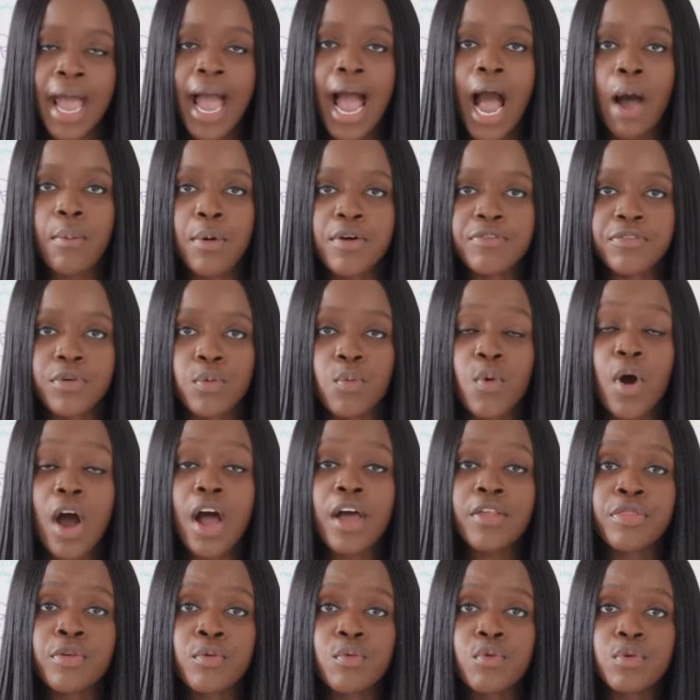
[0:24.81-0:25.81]
However, what
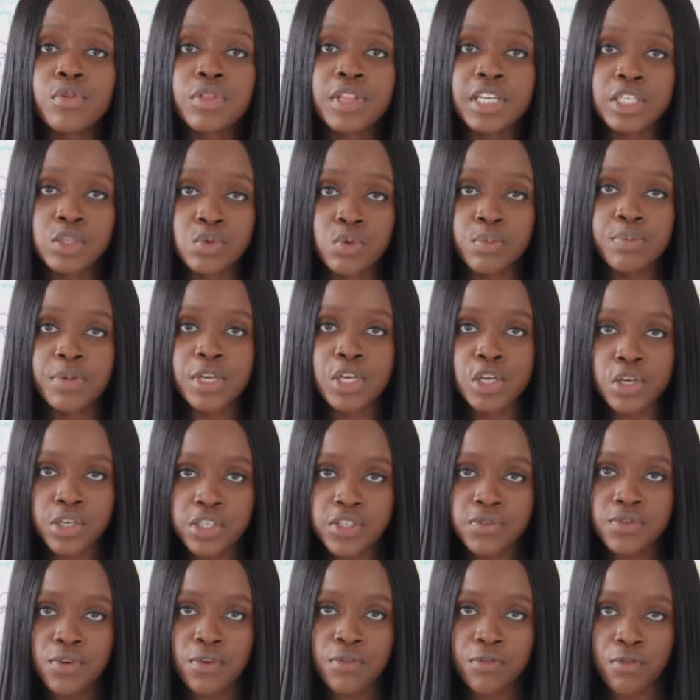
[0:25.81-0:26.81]
I thought this would be
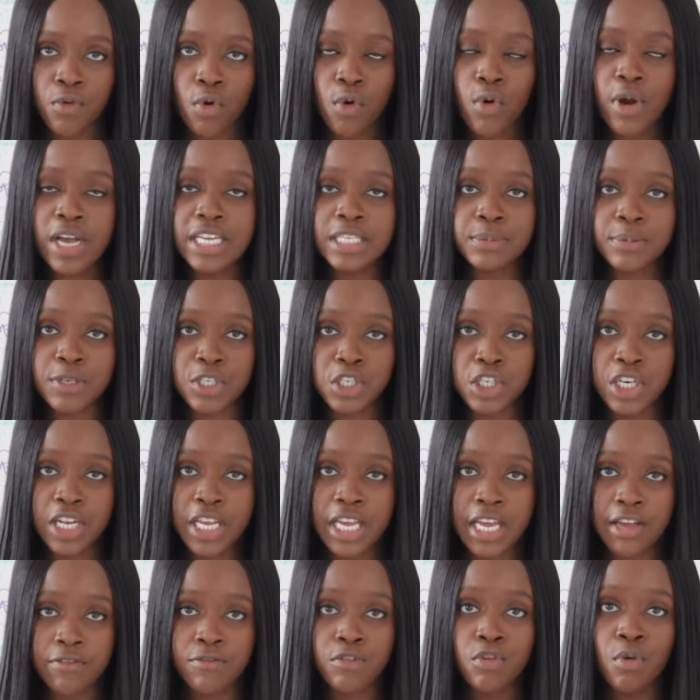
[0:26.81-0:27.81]
useful for, especially
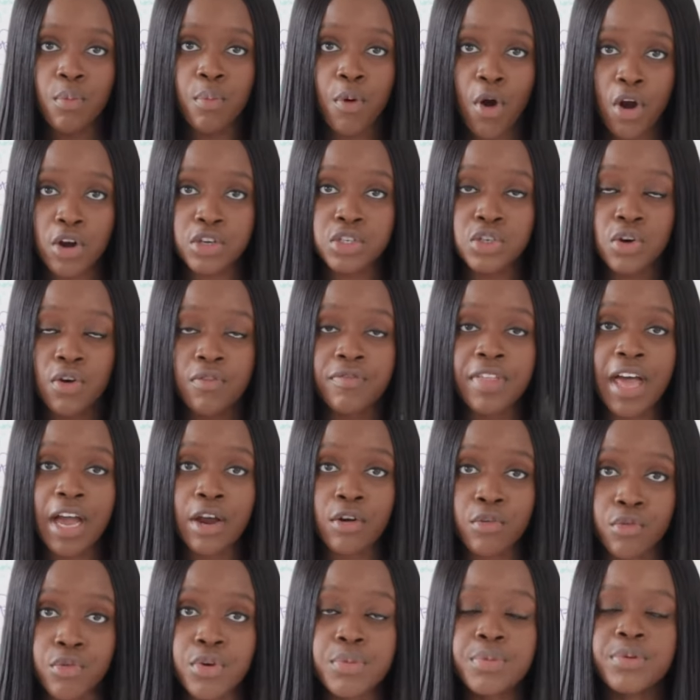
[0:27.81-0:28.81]
if you're part of
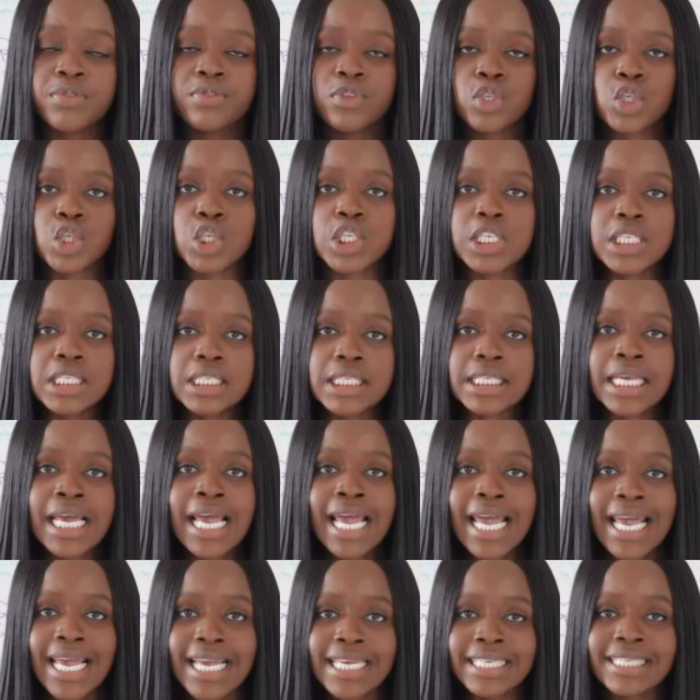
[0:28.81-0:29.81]
that group of students,
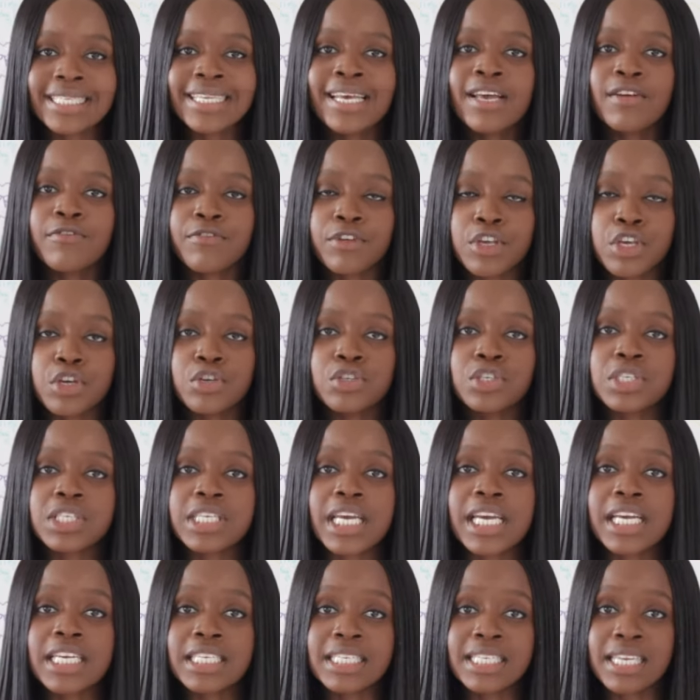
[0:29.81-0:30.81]
is for you to
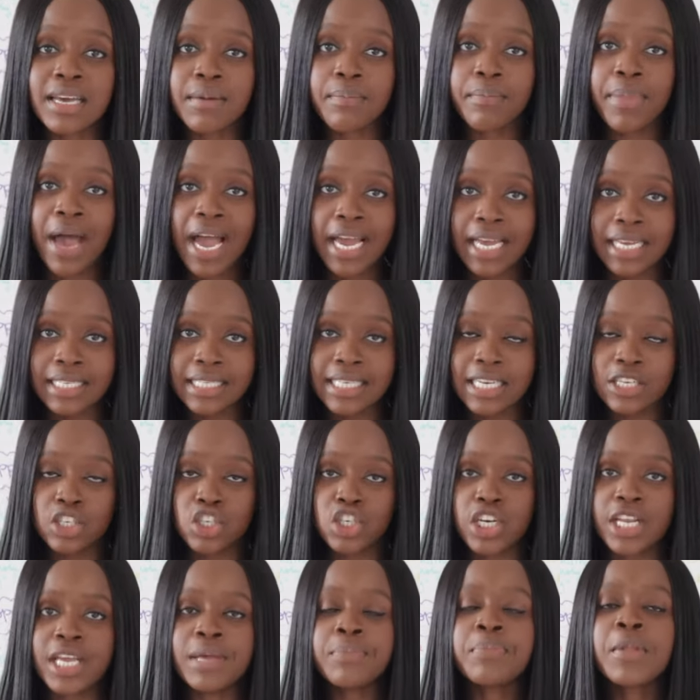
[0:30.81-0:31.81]
take a step back
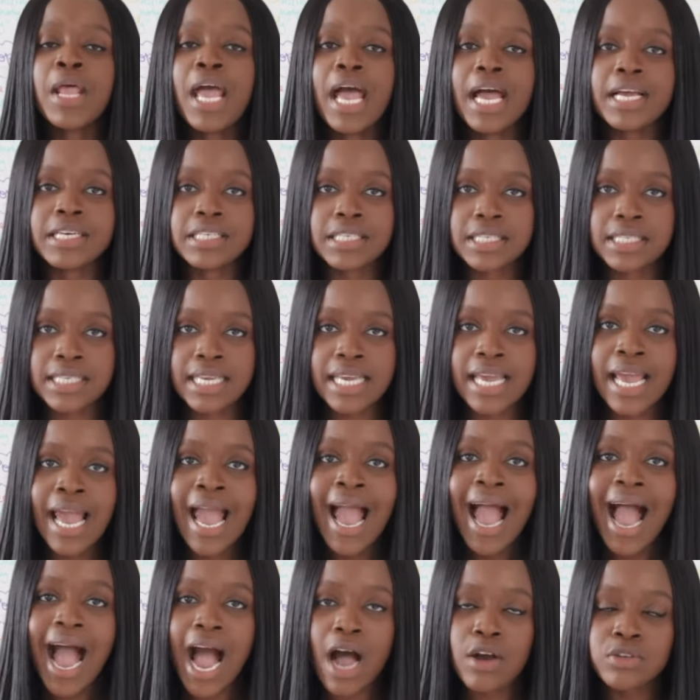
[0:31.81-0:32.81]
essentially and to see
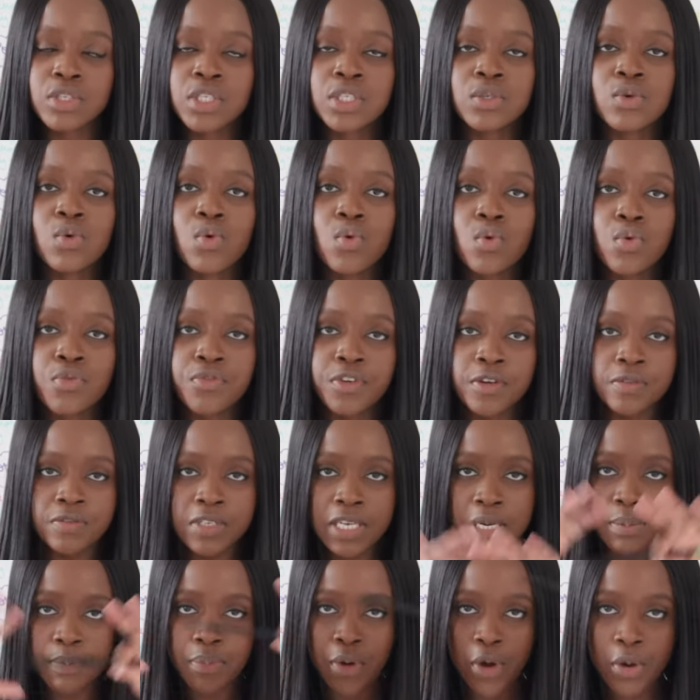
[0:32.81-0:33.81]
how did all
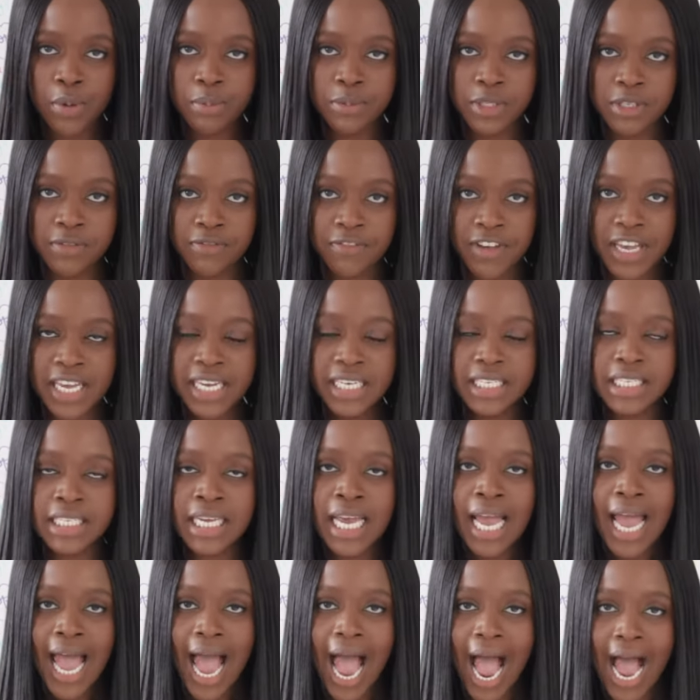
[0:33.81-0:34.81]
fifteen poems fit
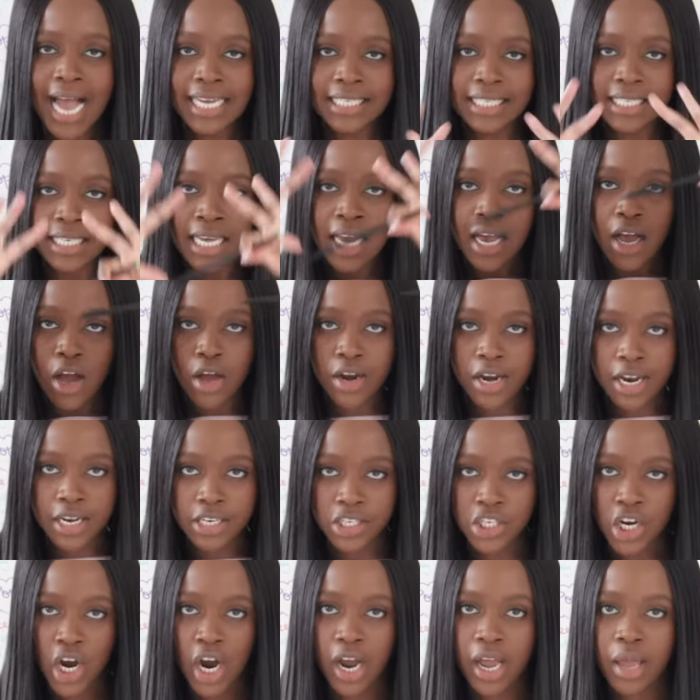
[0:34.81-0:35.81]
as an
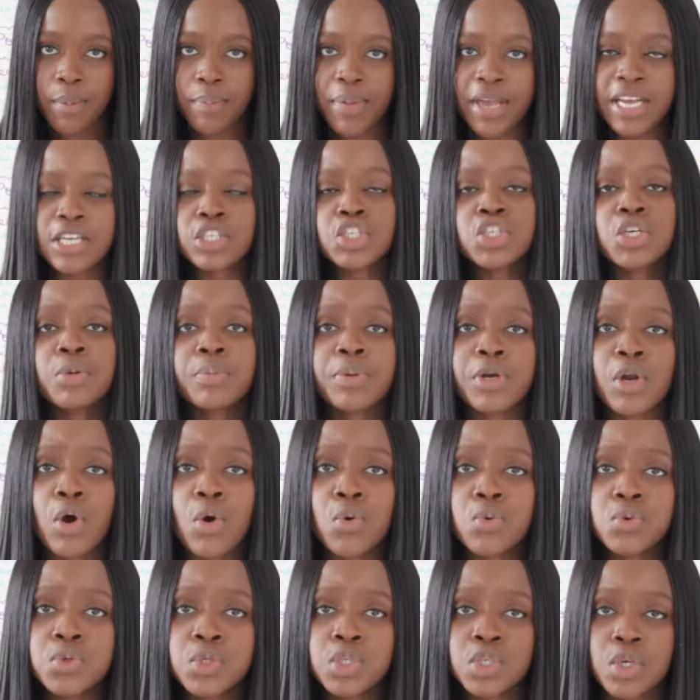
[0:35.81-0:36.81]
entire picture, but
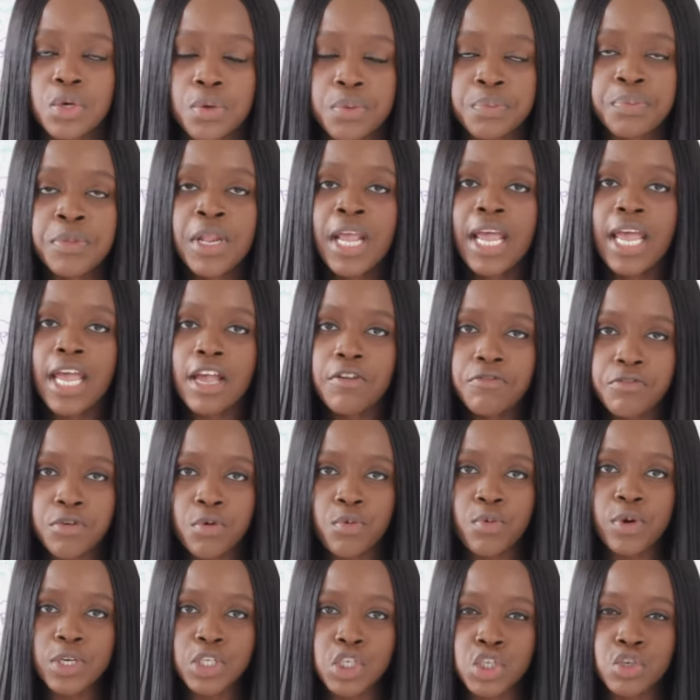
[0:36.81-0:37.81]
also if we
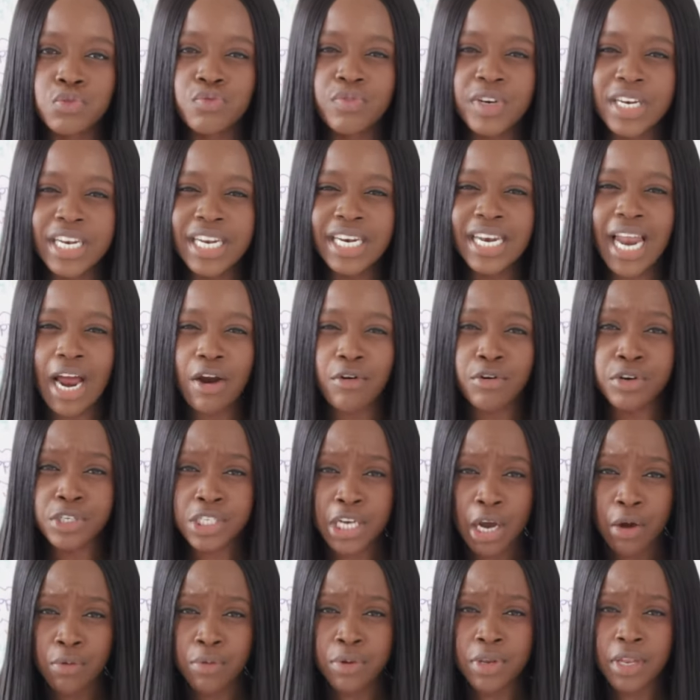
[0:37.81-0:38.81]
were to really narrow
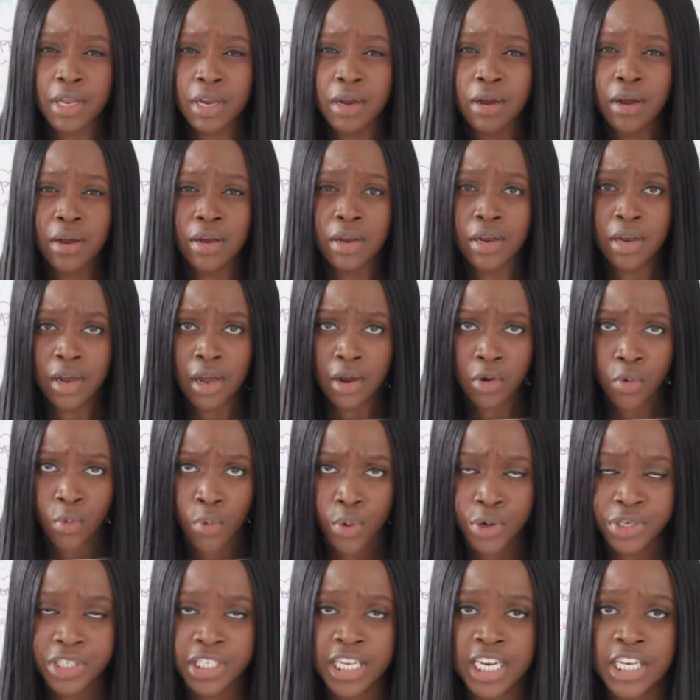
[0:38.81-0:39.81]
down the
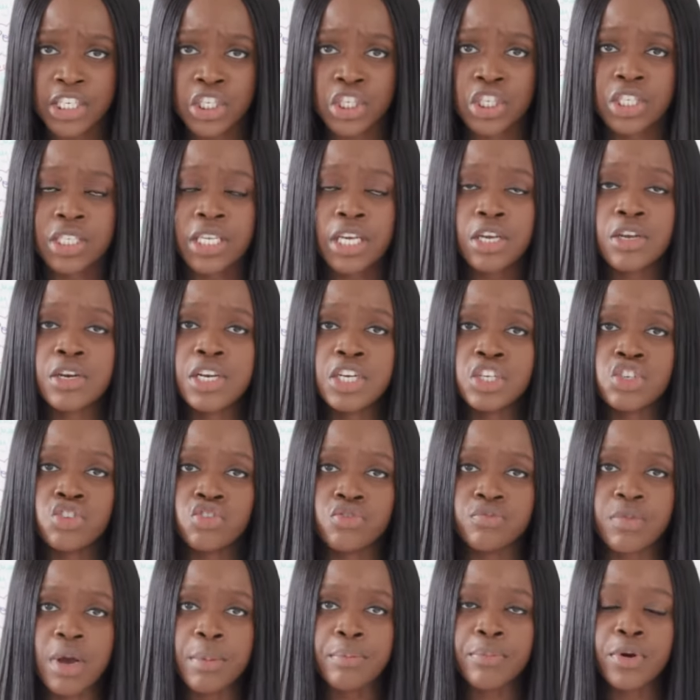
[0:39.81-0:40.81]
quotations that you need
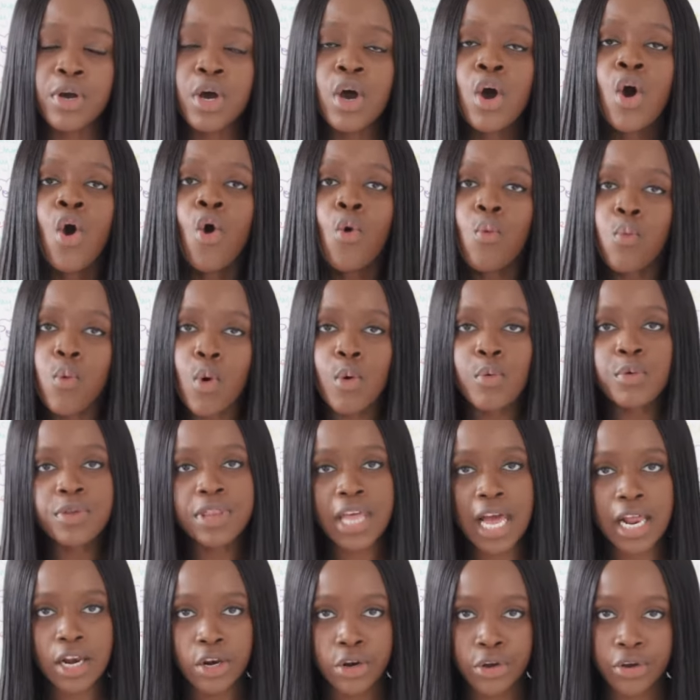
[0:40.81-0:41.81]
to remember, what would
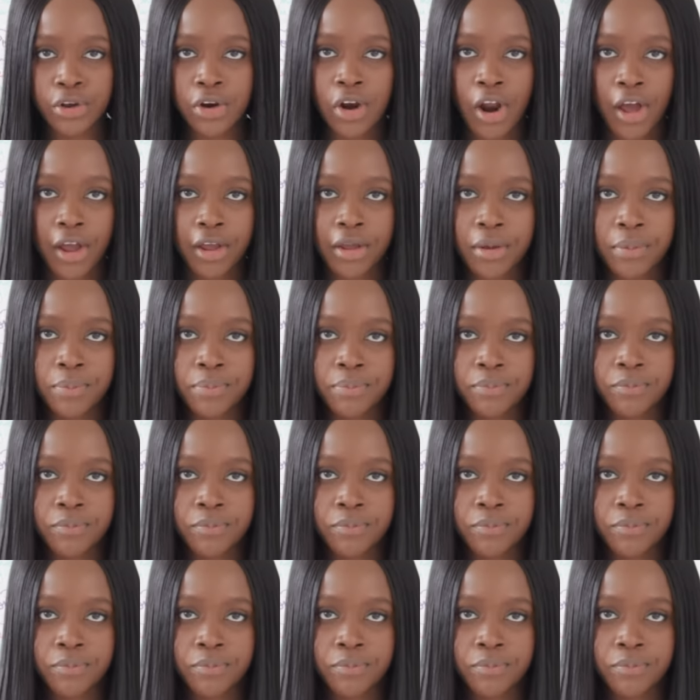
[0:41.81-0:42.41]
that look like?